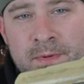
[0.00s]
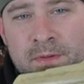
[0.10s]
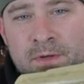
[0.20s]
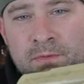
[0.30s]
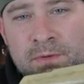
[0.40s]

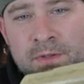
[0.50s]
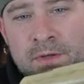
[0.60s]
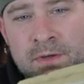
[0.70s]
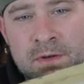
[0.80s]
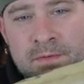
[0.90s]
but look really
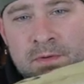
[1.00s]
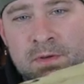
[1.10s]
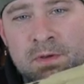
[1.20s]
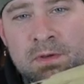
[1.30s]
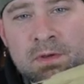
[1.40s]
good.
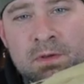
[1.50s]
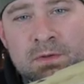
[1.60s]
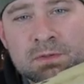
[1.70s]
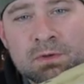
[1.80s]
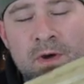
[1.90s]

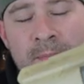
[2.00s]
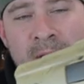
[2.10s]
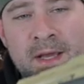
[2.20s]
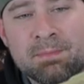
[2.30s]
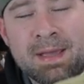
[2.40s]
So I'm
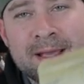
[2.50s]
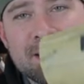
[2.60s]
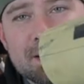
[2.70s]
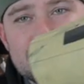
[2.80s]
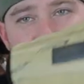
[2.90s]
not going to make
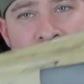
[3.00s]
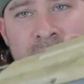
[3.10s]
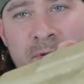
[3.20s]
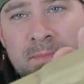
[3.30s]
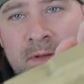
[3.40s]
an
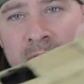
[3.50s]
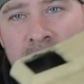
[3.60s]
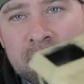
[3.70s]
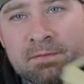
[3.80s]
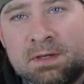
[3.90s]
exact replica
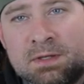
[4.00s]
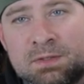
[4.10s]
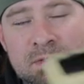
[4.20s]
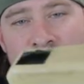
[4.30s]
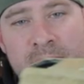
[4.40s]
of
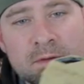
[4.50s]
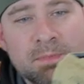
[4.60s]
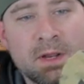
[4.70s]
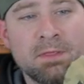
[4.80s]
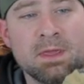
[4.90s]
these,
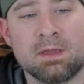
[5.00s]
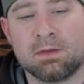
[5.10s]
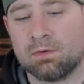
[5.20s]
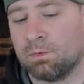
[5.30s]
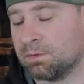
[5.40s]
but I
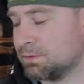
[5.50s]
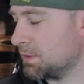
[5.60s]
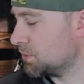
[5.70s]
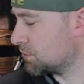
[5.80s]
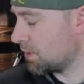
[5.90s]
think with
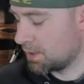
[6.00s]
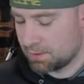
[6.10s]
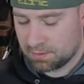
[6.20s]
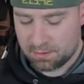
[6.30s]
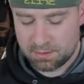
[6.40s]

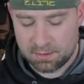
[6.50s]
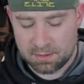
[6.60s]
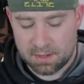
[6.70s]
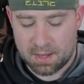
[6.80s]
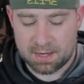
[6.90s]
Sintra
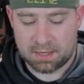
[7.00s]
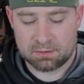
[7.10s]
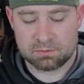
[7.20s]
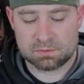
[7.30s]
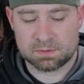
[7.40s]
I
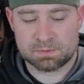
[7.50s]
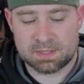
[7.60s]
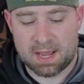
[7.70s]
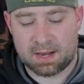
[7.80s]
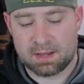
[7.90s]
can do some
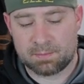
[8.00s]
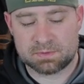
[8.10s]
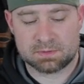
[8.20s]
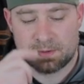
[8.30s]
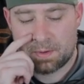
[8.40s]
stack
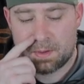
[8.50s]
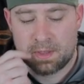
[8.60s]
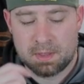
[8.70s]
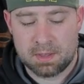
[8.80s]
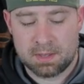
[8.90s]
ups
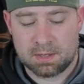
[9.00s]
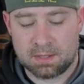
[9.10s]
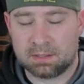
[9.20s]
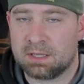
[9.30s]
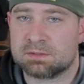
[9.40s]

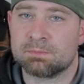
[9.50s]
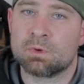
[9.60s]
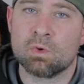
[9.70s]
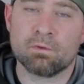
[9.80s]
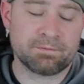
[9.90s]
and get some
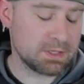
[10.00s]
cool